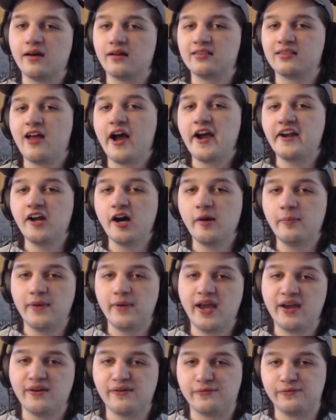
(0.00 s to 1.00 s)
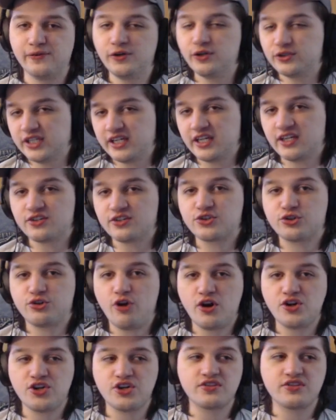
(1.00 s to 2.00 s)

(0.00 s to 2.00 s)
lineup and fielding construction